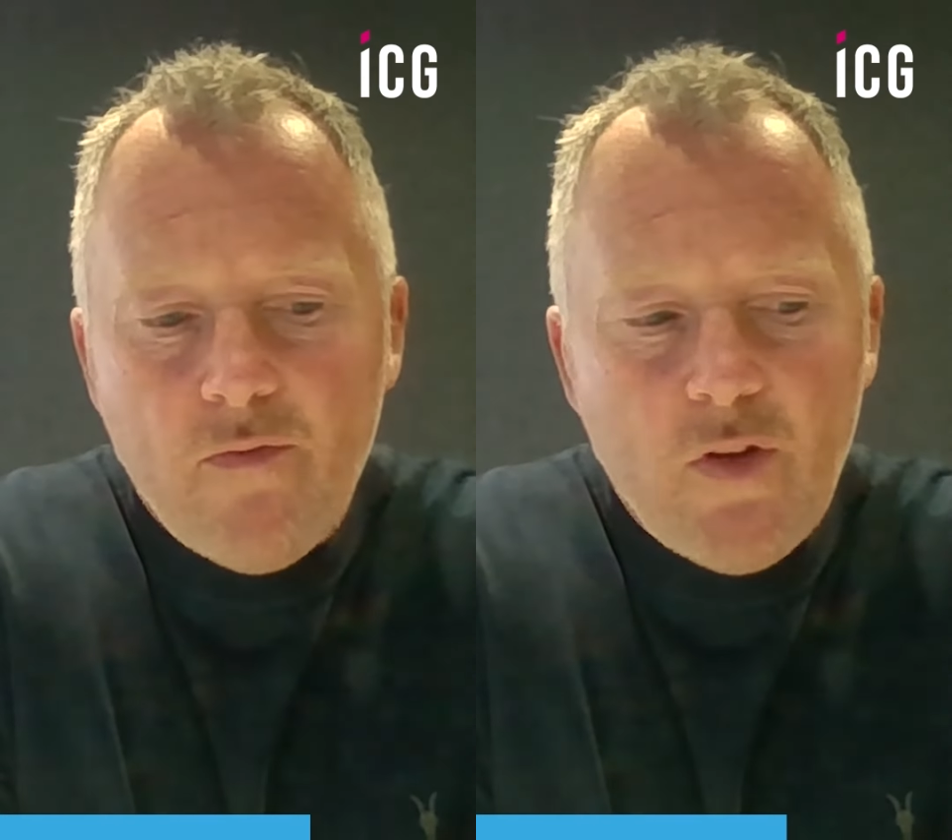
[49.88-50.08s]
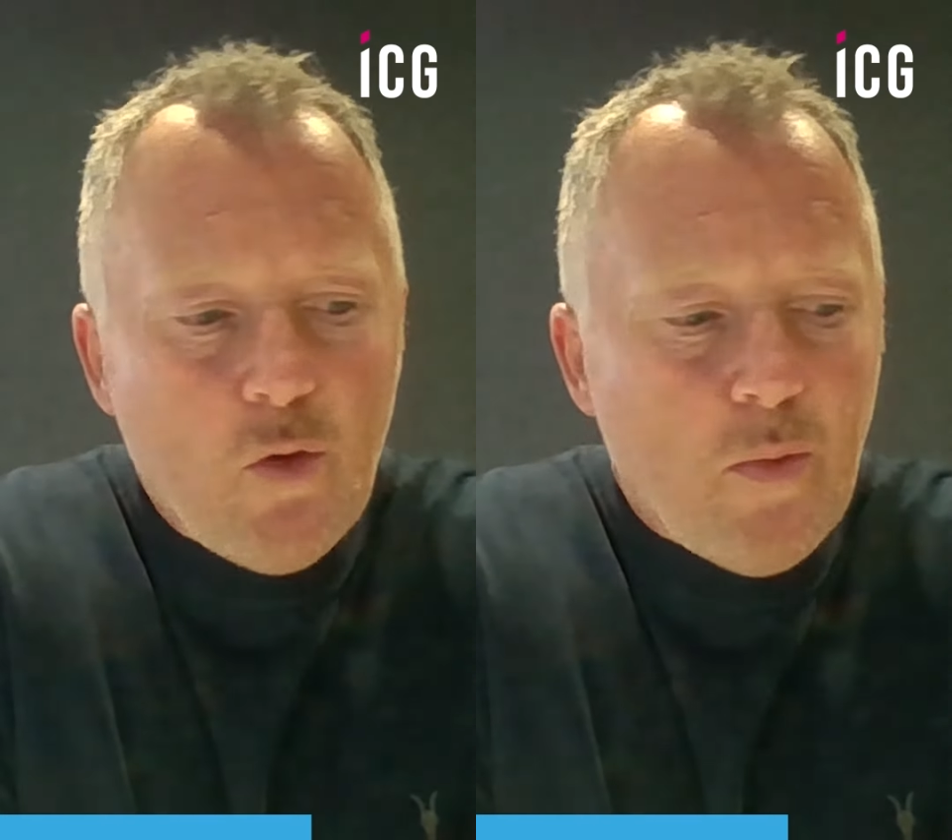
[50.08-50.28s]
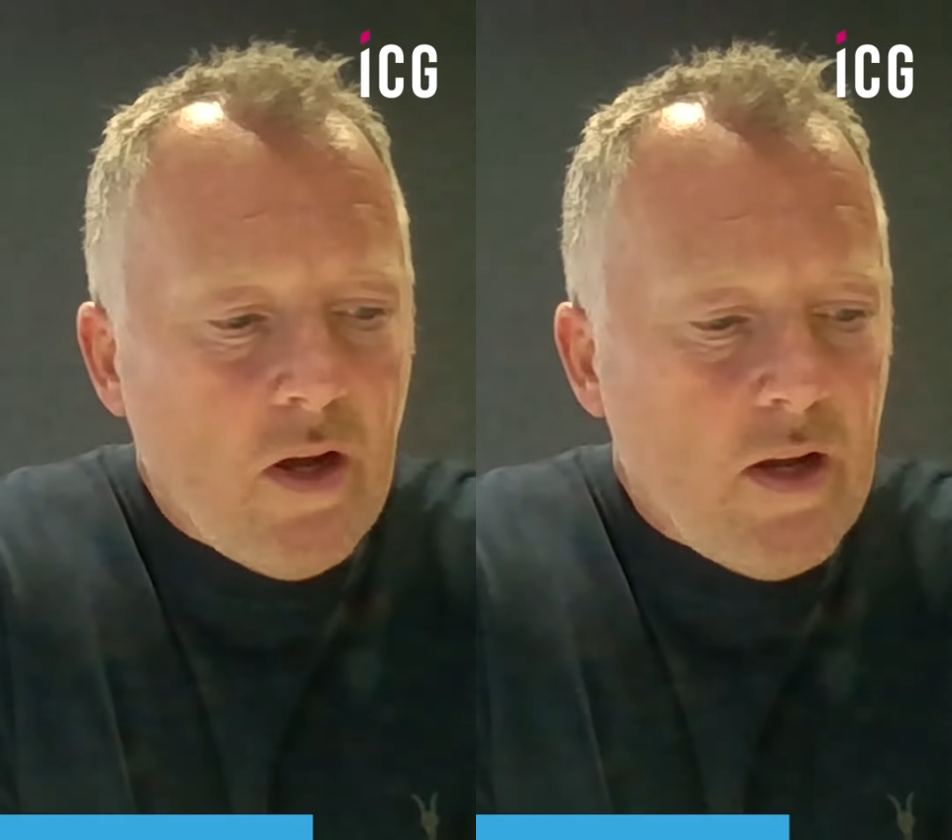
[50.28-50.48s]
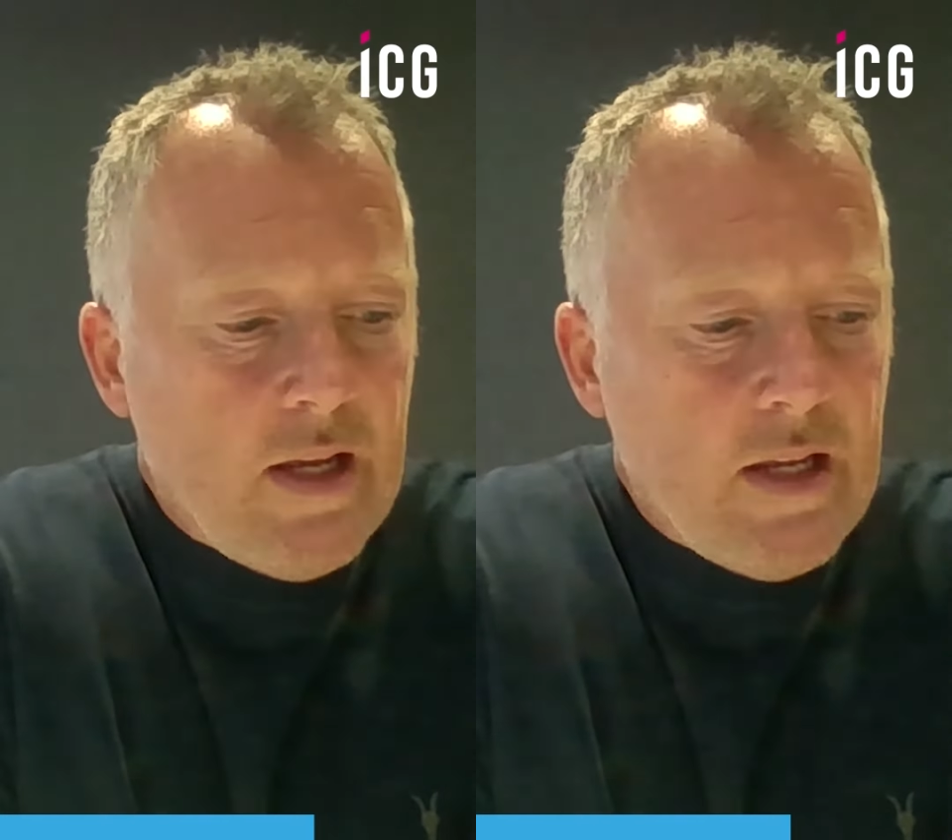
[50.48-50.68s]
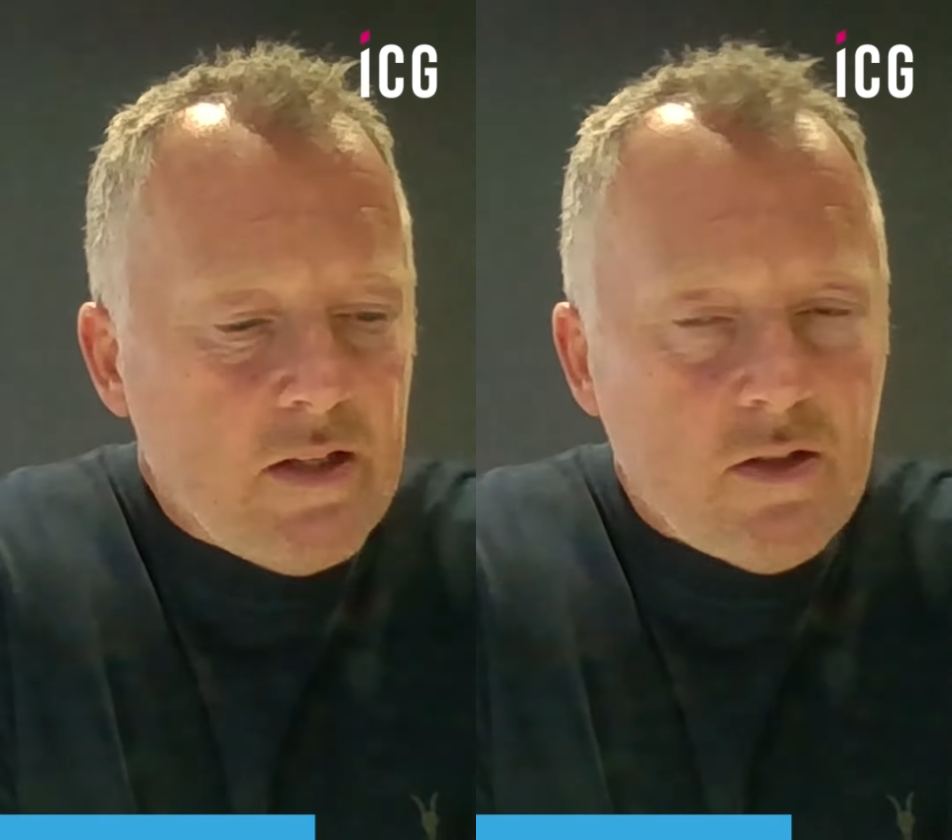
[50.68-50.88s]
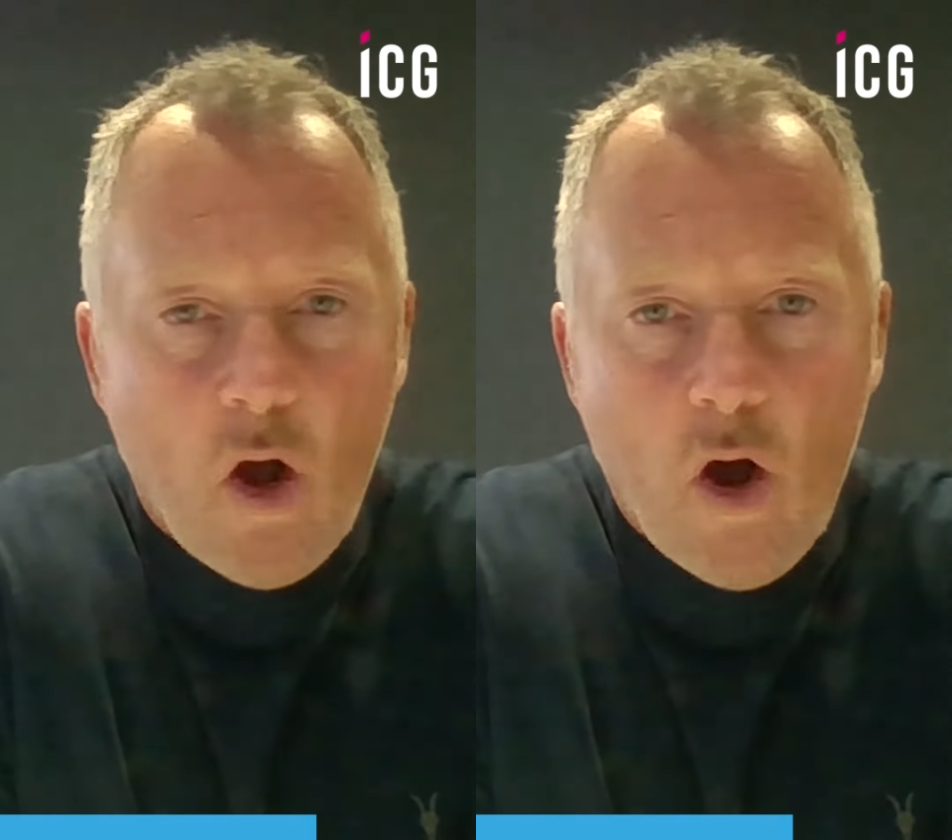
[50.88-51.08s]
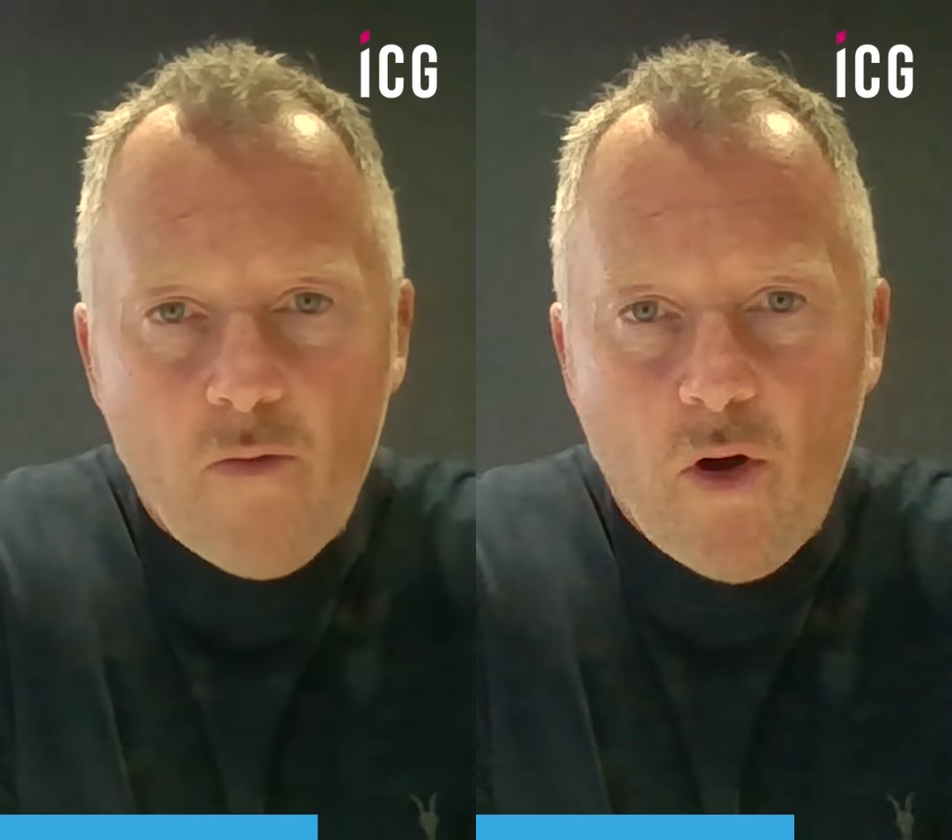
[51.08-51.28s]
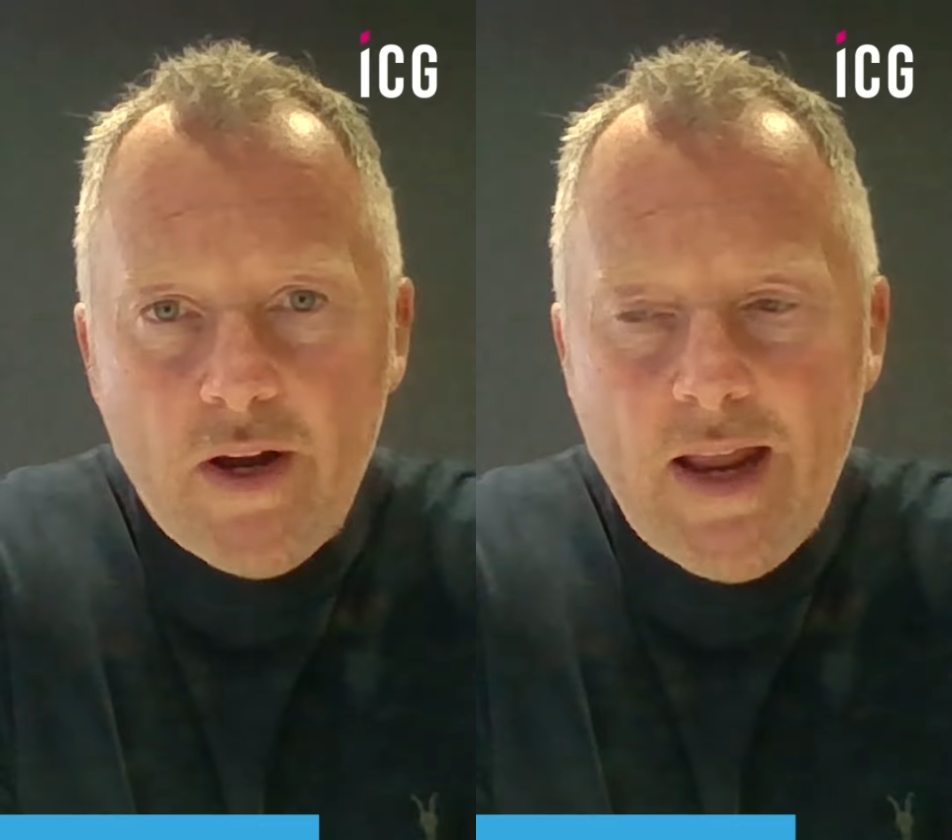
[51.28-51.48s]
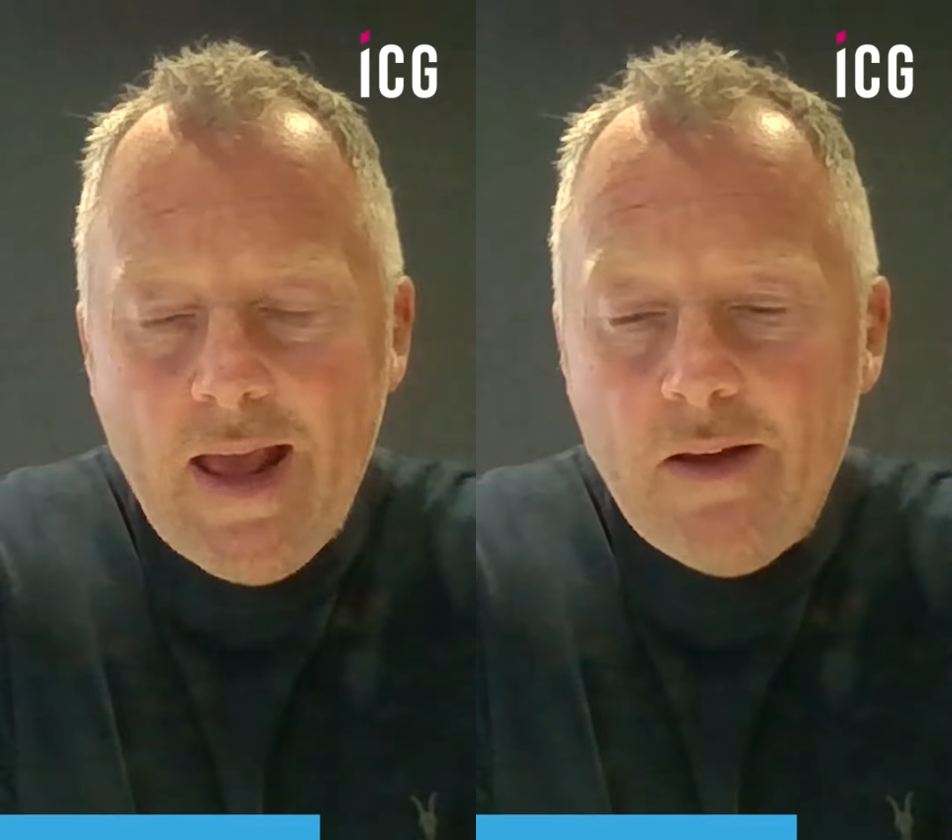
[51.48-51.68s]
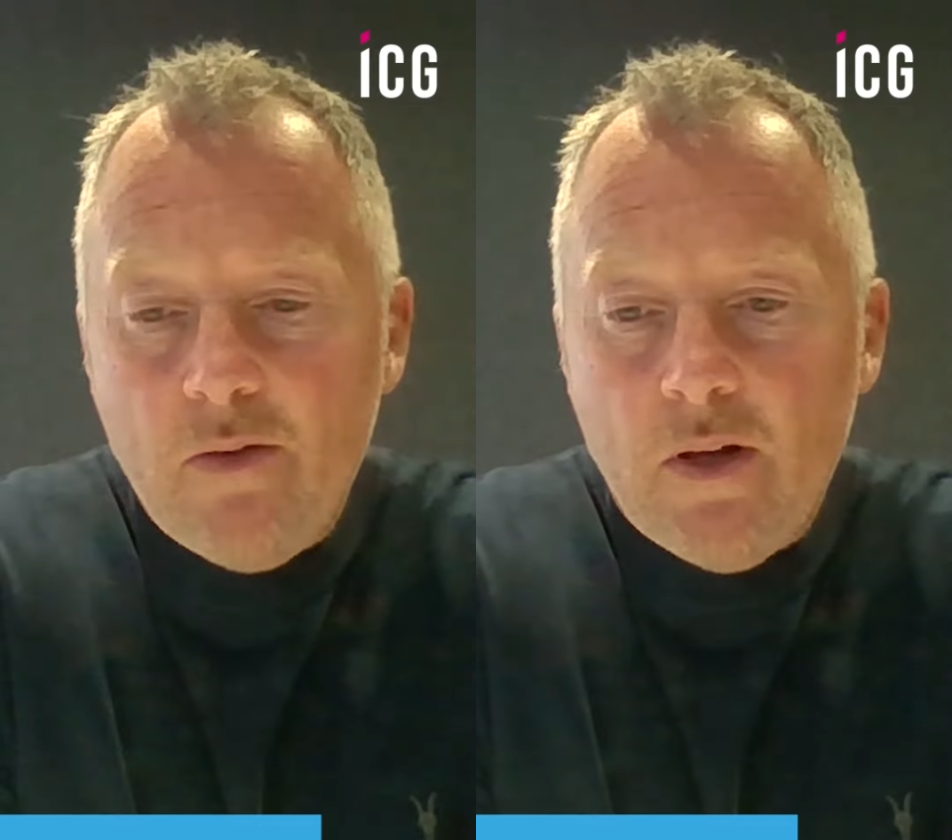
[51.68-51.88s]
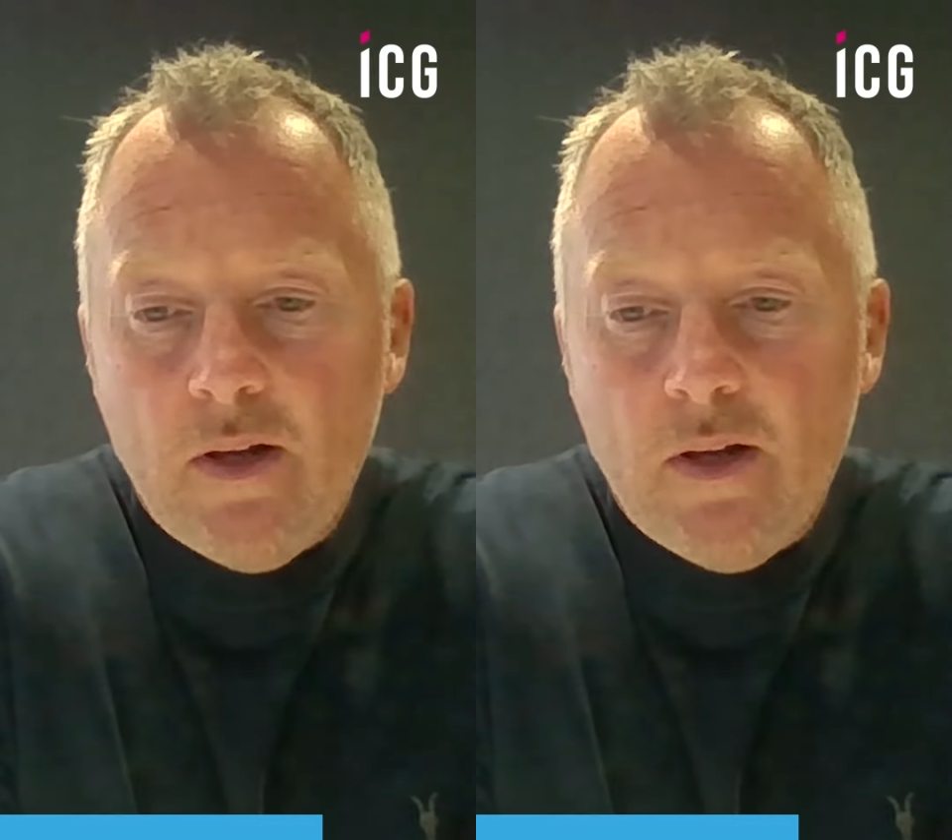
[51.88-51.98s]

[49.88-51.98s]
Viewber is hot right now.